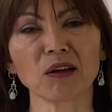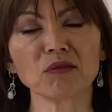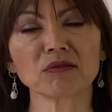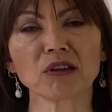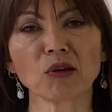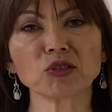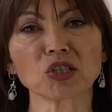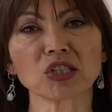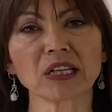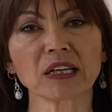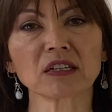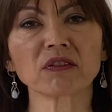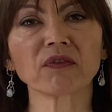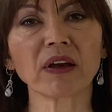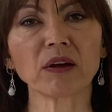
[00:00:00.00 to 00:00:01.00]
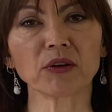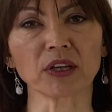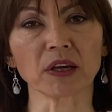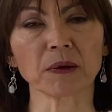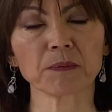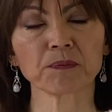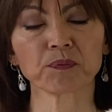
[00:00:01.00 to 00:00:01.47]
No such thing as
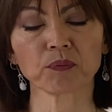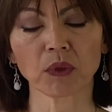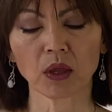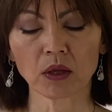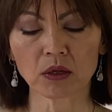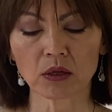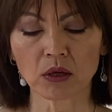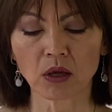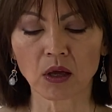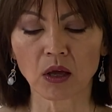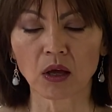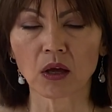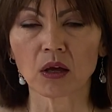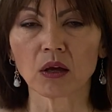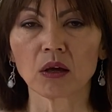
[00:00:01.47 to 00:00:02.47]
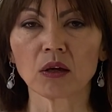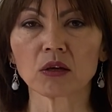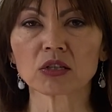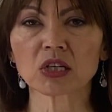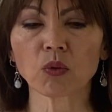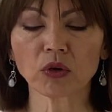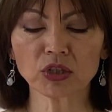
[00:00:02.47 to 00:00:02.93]
failure.
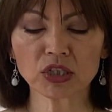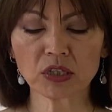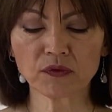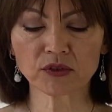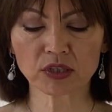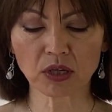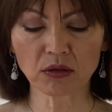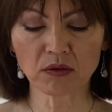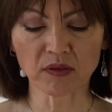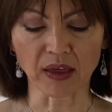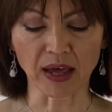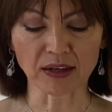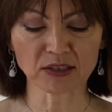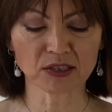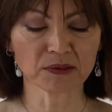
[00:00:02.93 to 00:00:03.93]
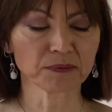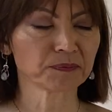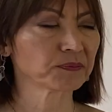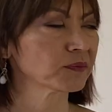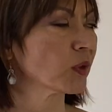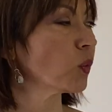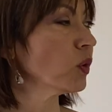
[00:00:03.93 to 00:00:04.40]
So once you've done that,
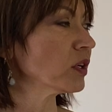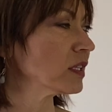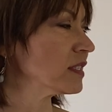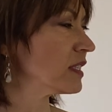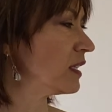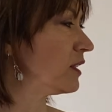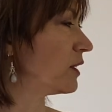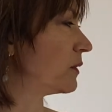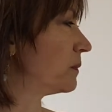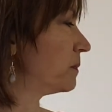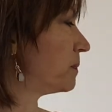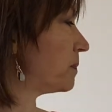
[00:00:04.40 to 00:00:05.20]
we'll continue.